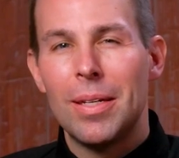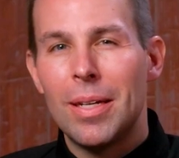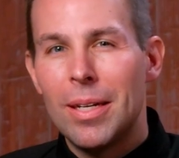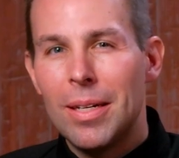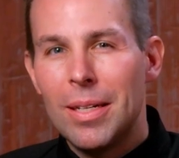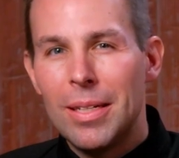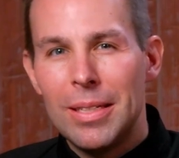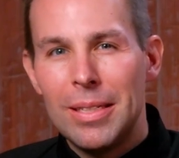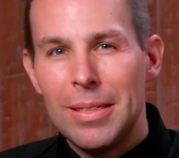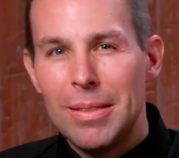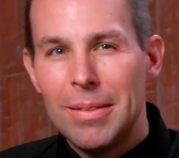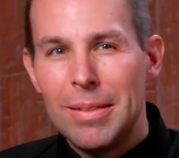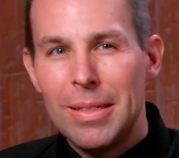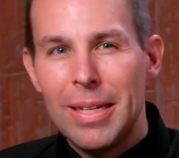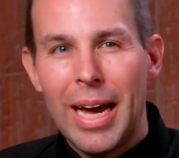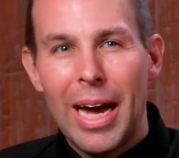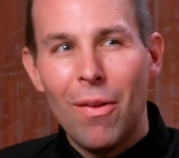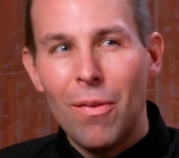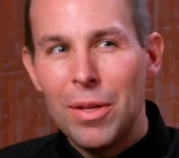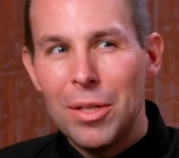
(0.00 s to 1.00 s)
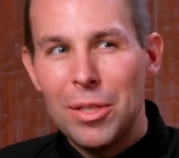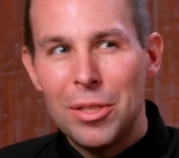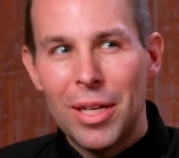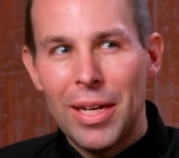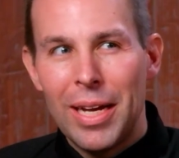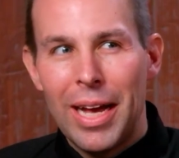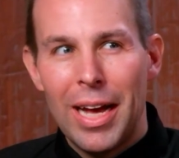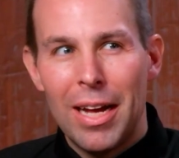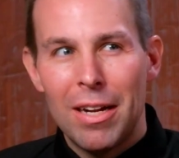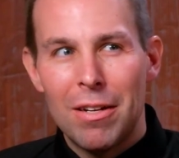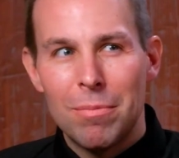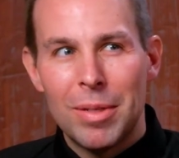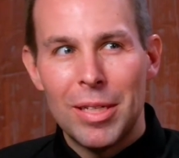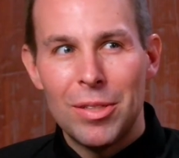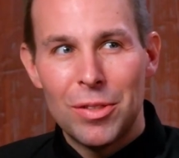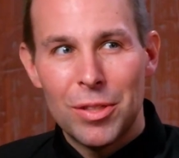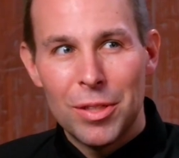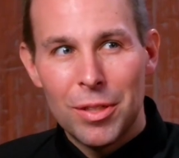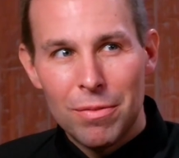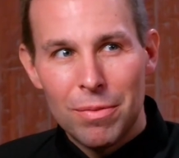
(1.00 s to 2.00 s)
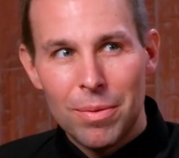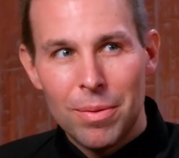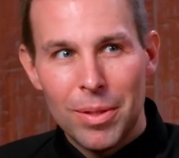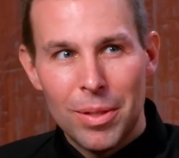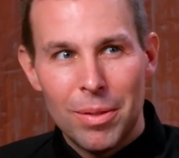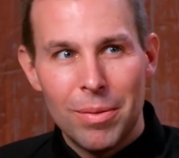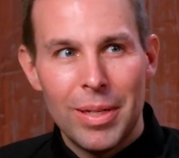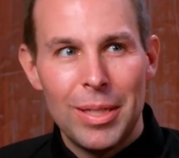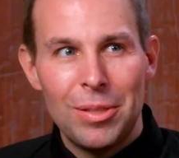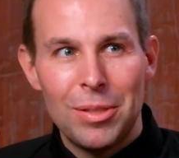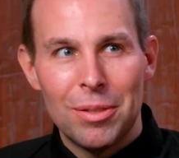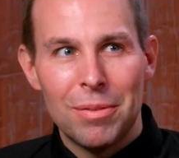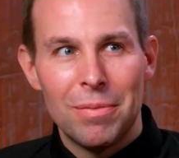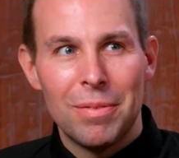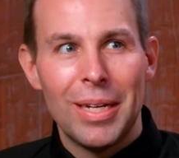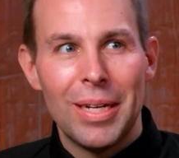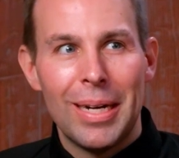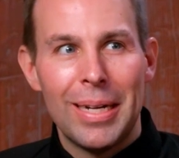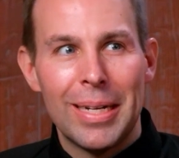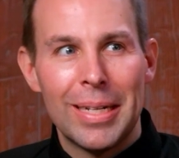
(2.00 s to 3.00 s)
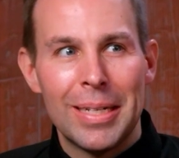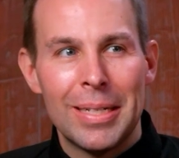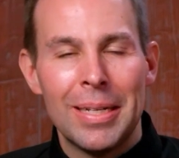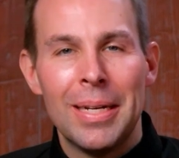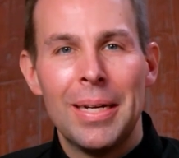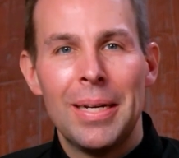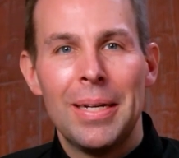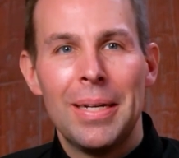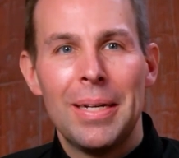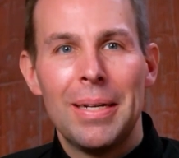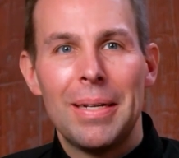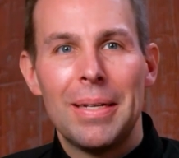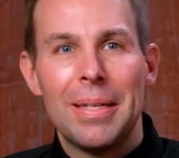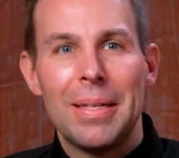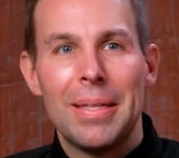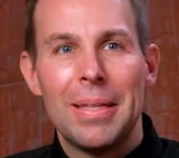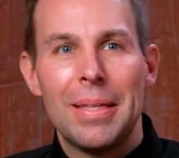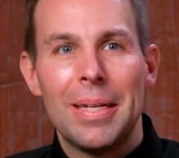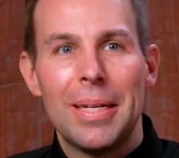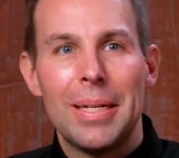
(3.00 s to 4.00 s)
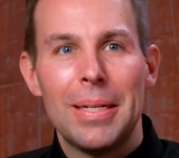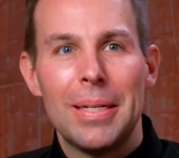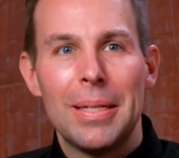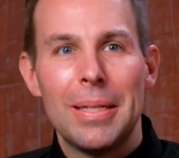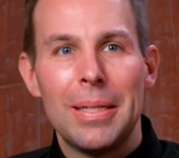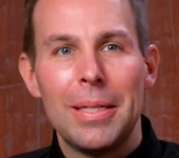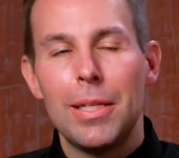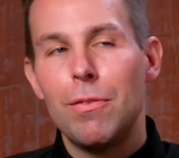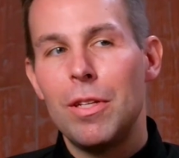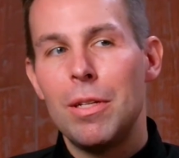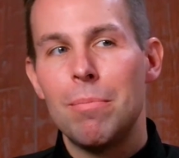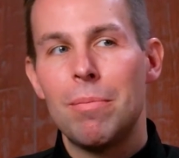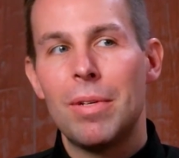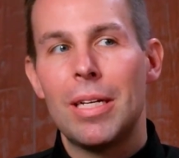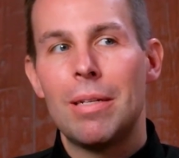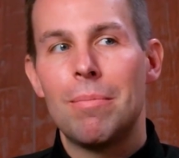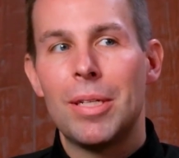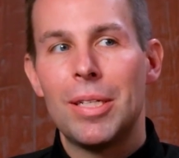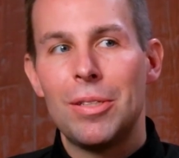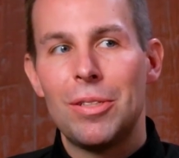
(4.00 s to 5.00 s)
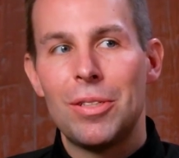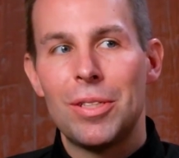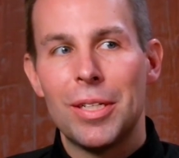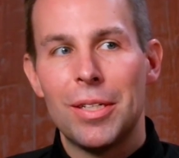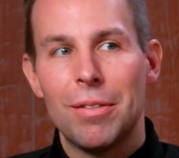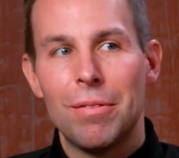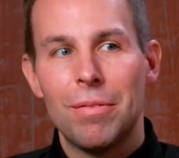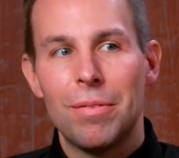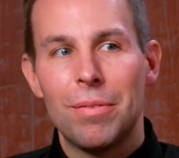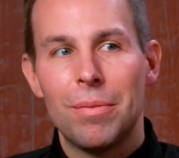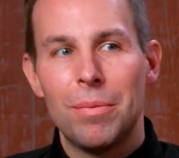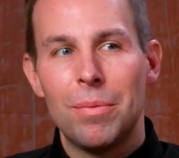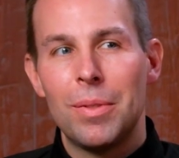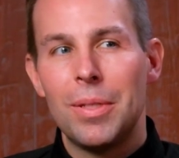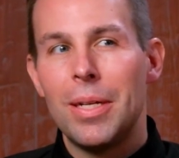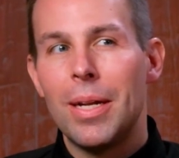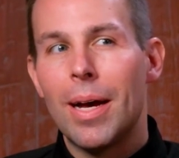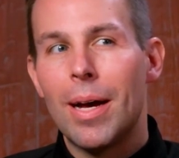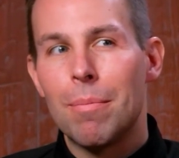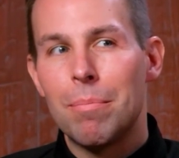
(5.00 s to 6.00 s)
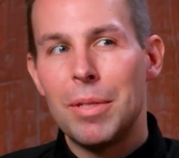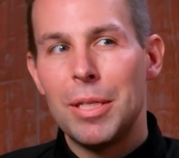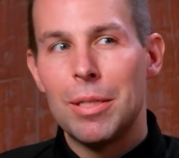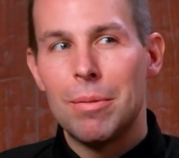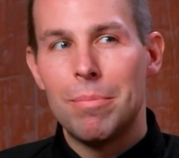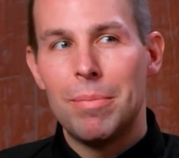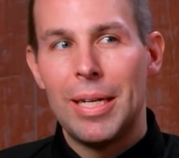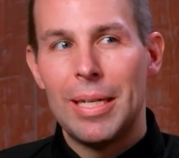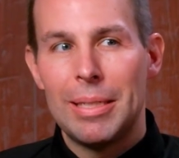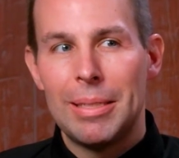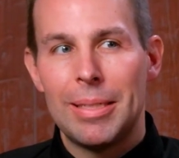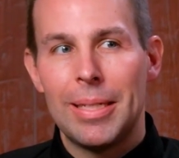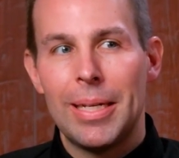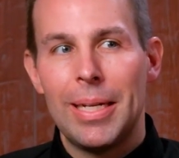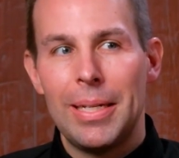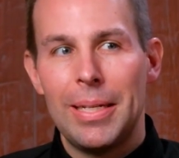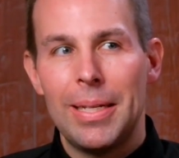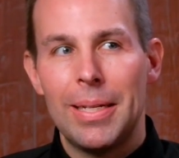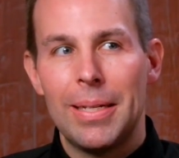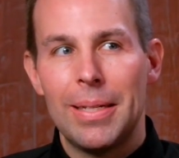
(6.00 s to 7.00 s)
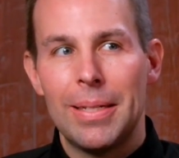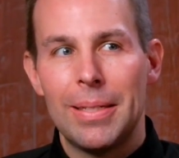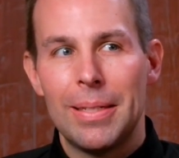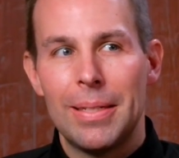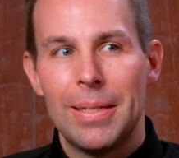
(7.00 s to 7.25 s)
a knowledge I had of myself through the grace of God, that living by myself would not be the best idea.